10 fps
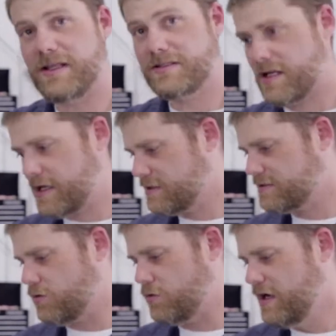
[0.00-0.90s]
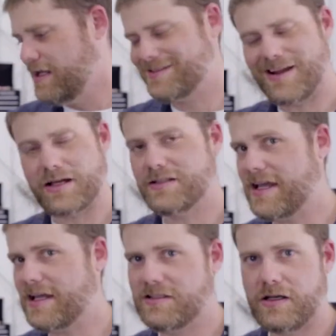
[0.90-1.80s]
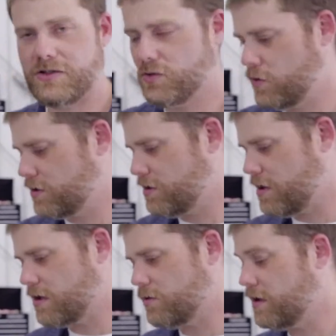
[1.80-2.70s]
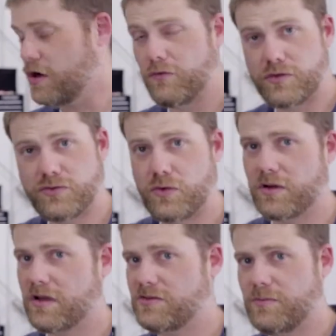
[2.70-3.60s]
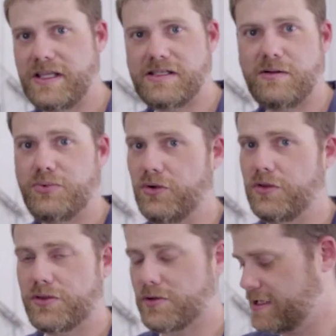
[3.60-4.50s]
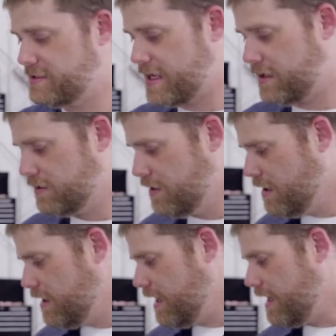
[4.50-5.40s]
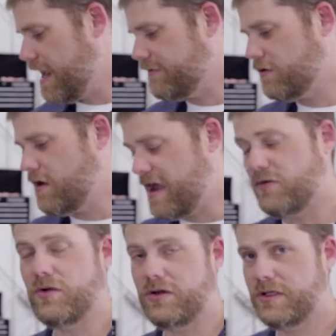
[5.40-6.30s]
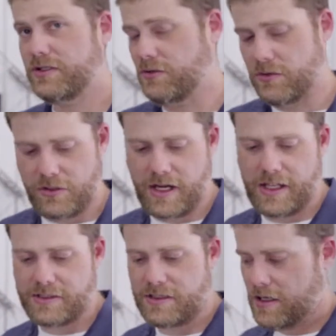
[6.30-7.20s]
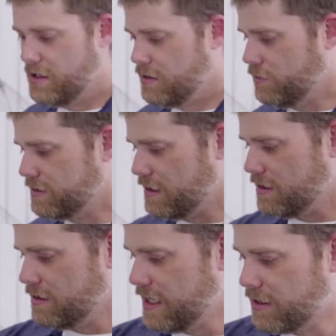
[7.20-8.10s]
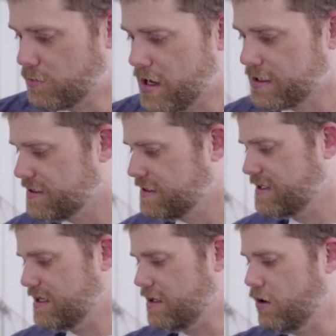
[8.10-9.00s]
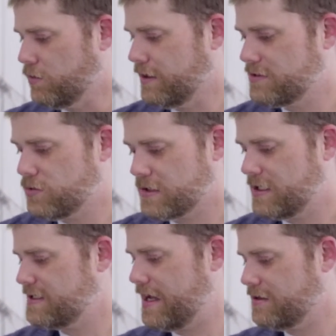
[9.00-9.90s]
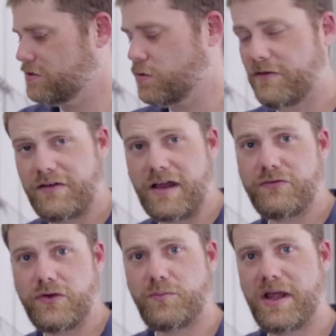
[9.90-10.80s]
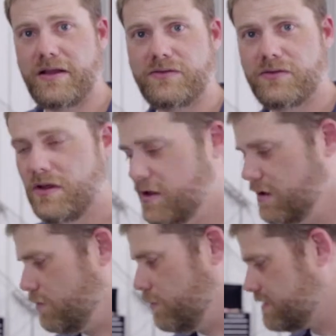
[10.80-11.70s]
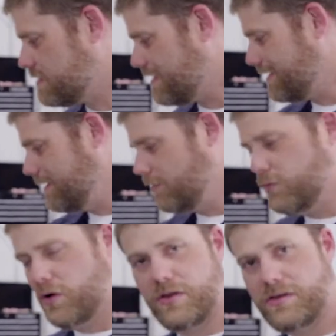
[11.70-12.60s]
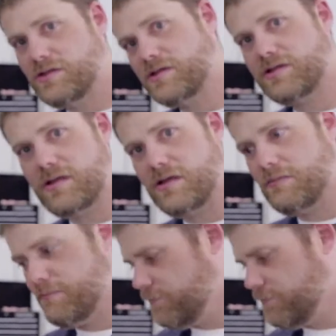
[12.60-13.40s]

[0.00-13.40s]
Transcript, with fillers: intake. So it's not gonna take a ton of torque. You're not gonna to want to over torque because it'll be easy to pull the threads out and have, you, have a real issue on your hands. With uh, the Edelbrocks, they said only torque these down to 25 foot-pounds, which is a little more than just a uh,